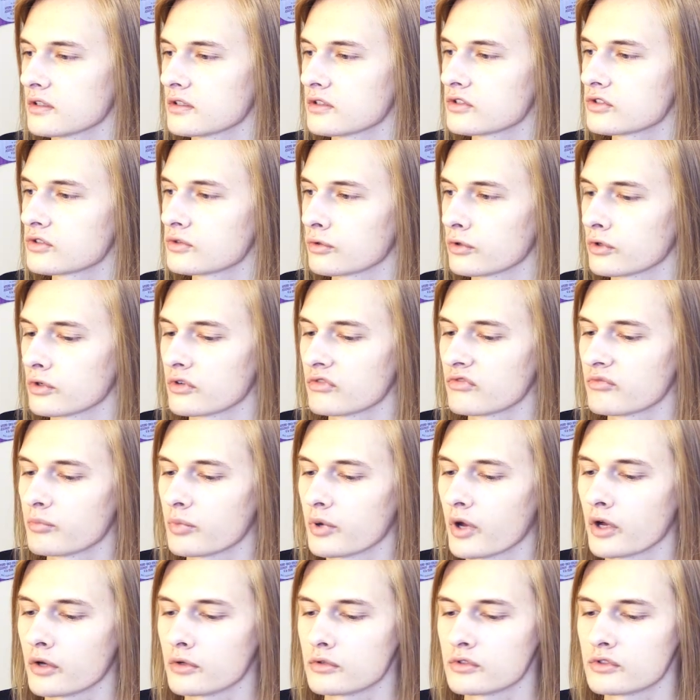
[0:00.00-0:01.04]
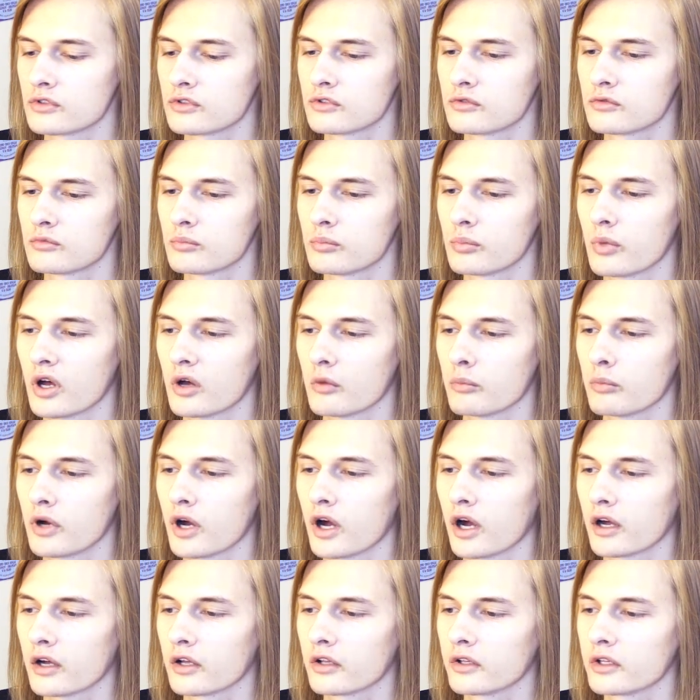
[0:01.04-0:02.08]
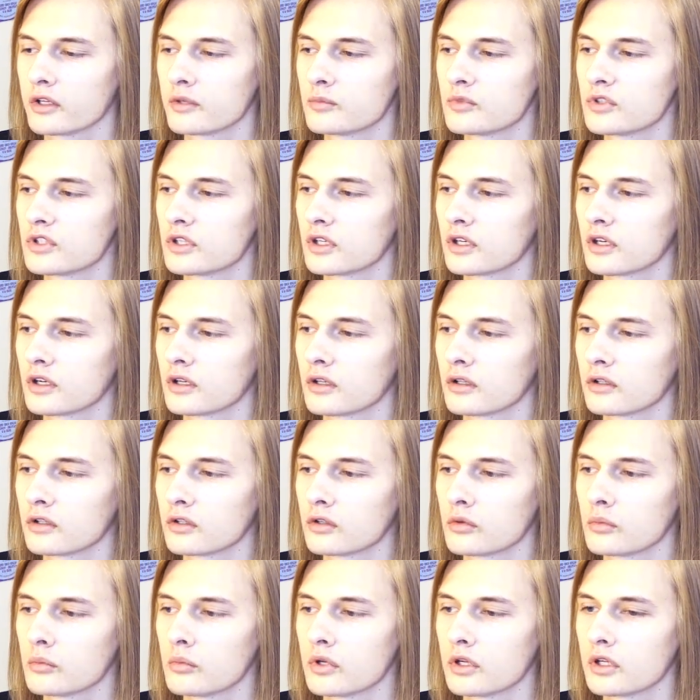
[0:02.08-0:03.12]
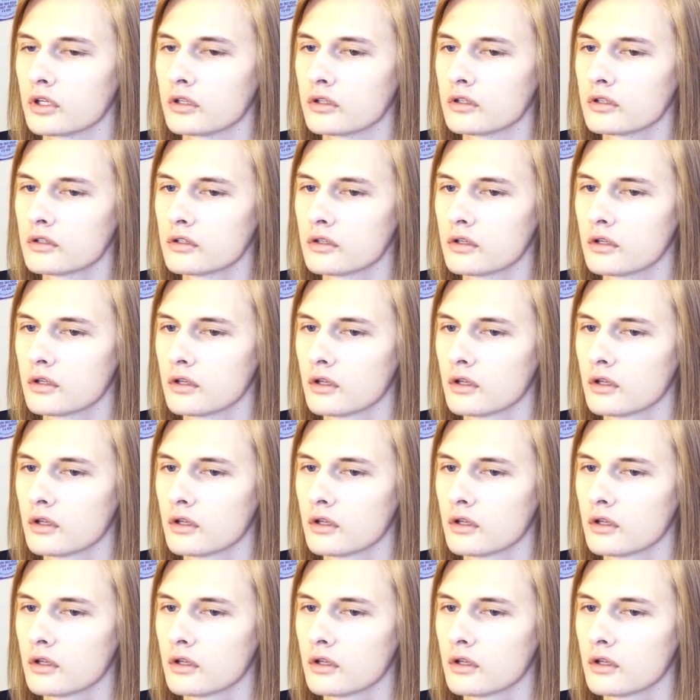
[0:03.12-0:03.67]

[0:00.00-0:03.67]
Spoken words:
sort of post-apocalyptic a little bit.